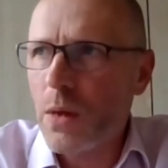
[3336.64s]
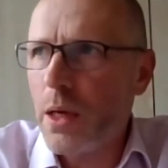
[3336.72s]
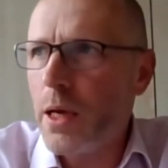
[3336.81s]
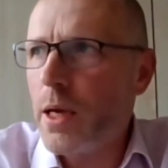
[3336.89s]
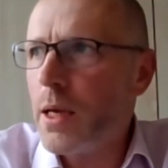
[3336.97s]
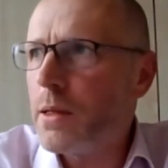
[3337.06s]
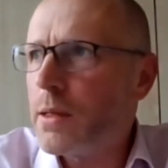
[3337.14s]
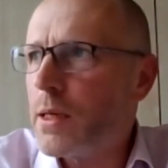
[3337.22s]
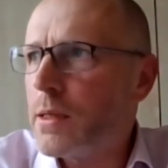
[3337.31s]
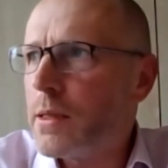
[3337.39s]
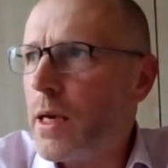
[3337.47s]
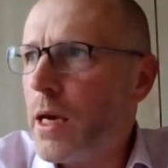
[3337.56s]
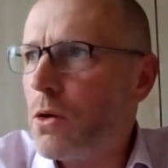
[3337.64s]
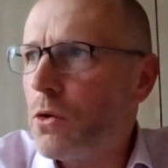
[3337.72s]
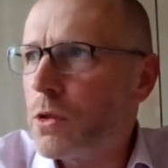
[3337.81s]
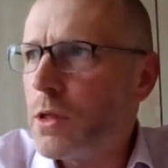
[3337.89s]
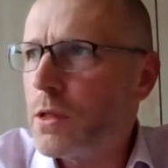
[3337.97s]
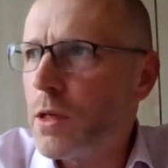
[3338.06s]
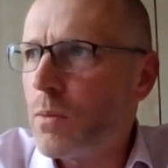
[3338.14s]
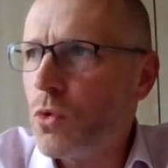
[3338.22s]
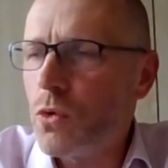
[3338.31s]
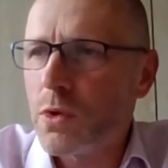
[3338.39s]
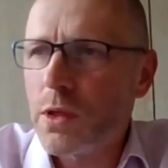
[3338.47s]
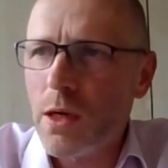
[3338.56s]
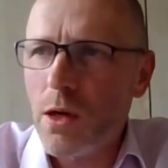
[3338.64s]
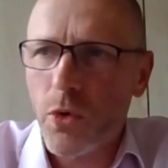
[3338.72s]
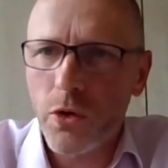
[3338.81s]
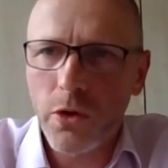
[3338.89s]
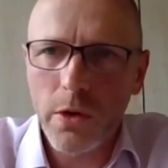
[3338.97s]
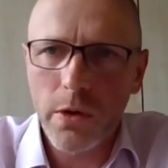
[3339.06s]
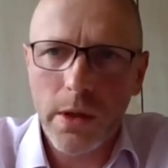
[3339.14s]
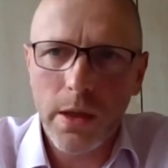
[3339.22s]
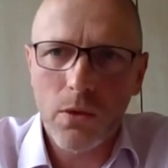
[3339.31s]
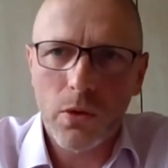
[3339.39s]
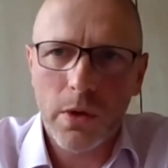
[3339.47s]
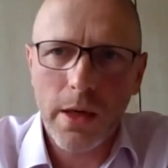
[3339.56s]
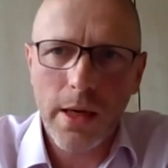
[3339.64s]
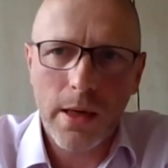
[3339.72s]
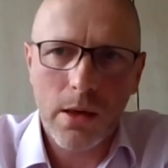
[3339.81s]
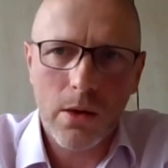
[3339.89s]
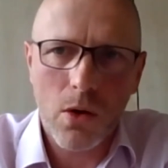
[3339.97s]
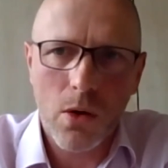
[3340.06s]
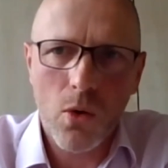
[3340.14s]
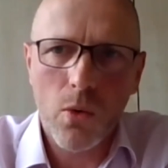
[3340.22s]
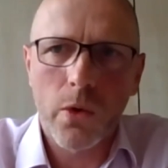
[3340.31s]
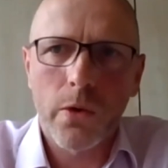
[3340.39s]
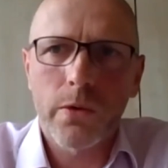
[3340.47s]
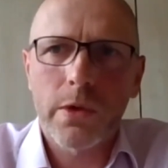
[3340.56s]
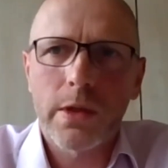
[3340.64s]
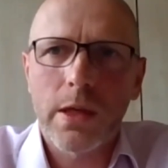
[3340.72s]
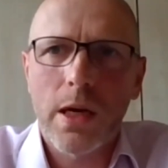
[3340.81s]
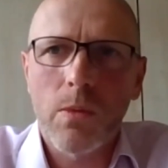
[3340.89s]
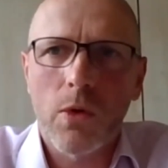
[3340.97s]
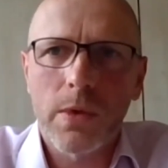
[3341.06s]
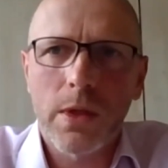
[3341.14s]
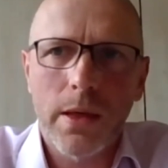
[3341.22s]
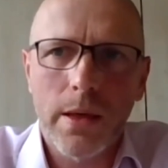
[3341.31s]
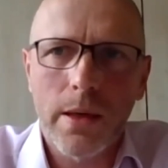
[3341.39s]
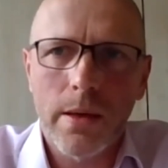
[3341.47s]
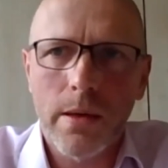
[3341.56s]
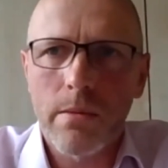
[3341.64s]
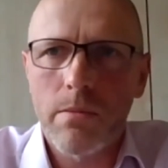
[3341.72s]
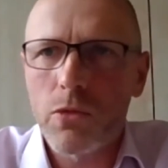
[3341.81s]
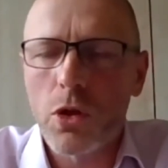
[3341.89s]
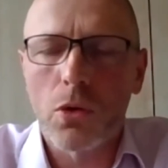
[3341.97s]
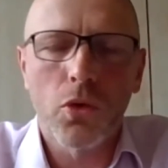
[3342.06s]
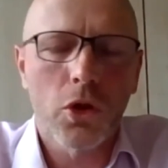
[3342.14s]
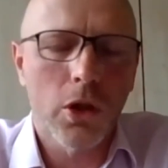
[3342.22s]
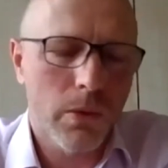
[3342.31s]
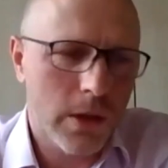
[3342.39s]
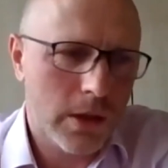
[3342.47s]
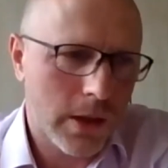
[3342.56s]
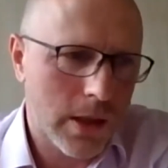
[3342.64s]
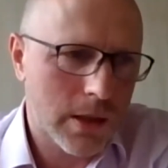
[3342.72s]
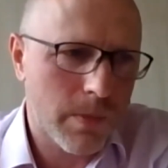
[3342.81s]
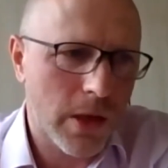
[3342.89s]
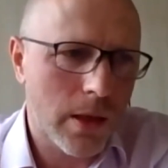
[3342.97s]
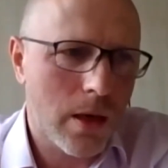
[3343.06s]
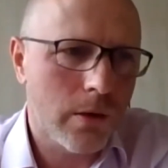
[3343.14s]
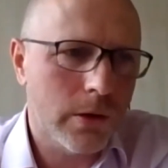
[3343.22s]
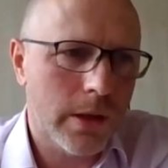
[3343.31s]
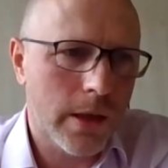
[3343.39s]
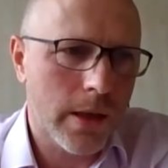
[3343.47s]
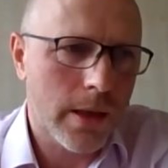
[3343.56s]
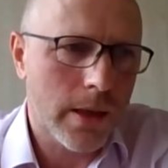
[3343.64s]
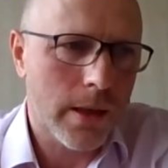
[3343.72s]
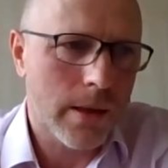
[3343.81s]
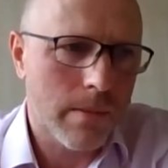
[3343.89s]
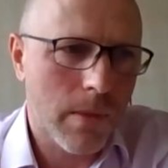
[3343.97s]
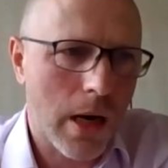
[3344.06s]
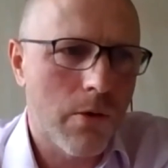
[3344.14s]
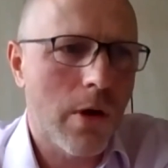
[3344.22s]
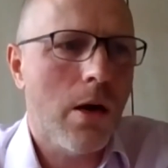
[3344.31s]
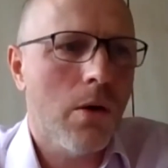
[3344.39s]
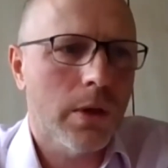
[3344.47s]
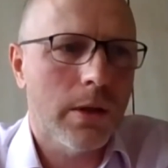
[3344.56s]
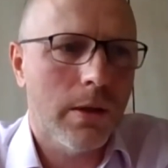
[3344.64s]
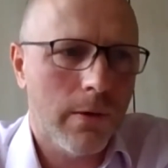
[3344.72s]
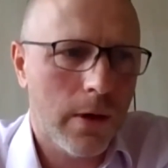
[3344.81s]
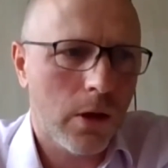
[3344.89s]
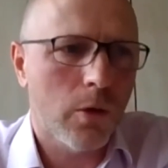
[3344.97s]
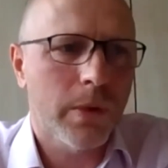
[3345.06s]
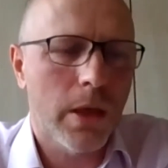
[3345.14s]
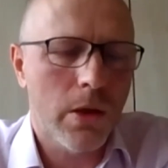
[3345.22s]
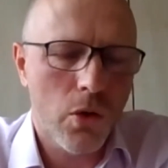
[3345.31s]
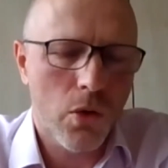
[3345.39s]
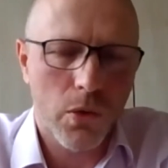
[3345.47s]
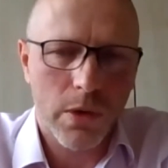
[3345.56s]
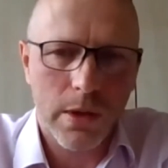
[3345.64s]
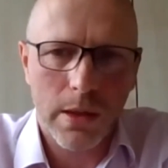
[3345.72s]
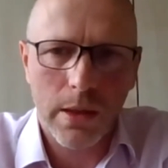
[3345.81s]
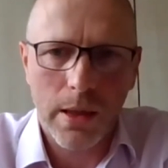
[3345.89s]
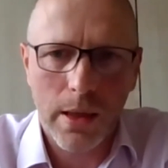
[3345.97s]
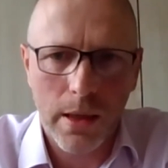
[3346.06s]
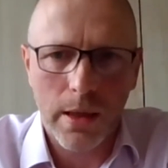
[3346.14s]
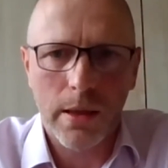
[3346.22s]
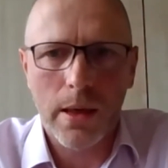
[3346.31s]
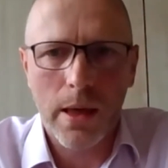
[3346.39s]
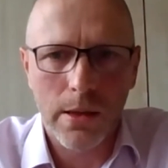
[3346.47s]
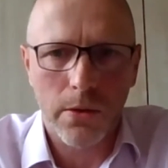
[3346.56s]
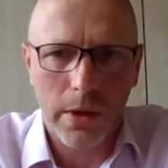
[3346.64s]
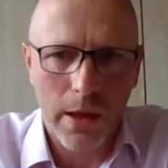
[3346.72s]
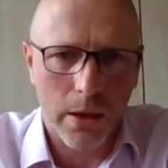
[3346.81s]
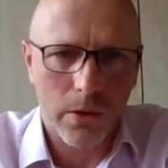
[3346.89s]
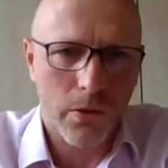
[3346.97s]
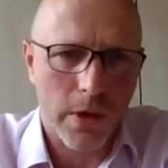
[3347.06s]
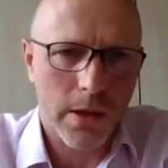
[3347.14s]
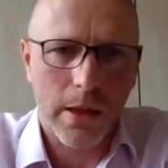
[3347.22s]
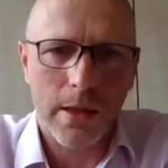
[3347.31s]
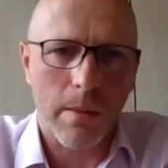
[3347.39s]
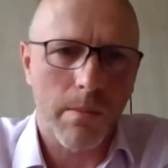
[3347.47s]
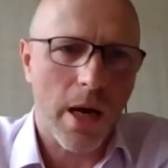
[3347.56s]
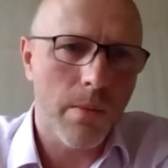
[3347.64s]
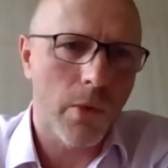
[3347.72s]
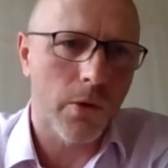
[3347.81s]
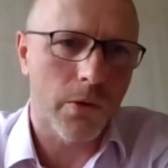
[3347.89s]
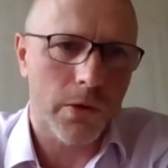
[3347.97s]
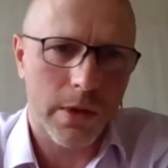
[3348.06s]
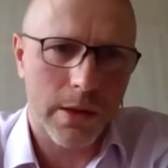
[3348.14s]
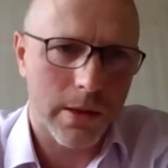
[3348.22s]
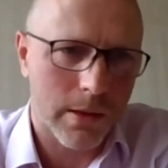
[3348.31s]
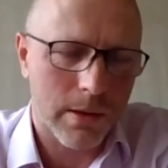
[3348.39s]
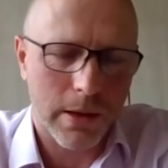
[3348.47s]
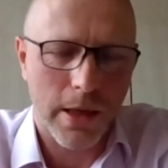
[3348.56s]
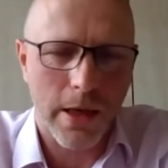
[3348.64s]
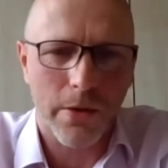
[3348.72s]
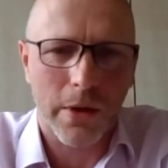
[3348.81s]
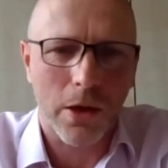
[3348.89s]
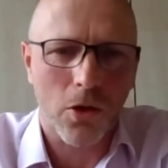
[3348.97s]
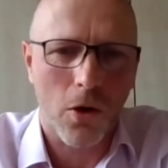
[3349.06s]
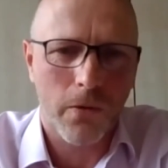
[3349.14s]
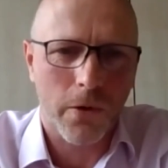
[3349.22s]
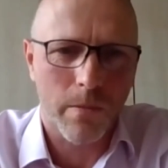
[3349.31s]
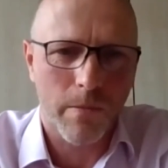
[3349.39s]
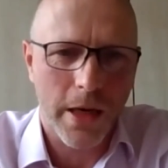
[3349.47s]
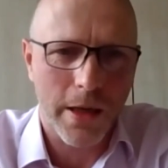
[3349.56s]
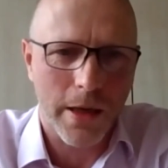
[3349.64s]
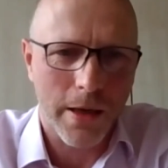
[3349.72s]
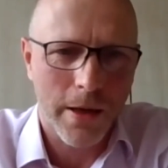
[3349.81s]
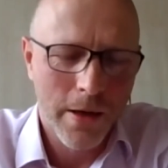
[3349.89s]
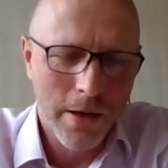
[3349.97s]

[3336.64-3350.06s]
in this ecosystem, do you see opportunity to take over some of the solutions which has been already around and developed and used in other countries? And I think members here can offer many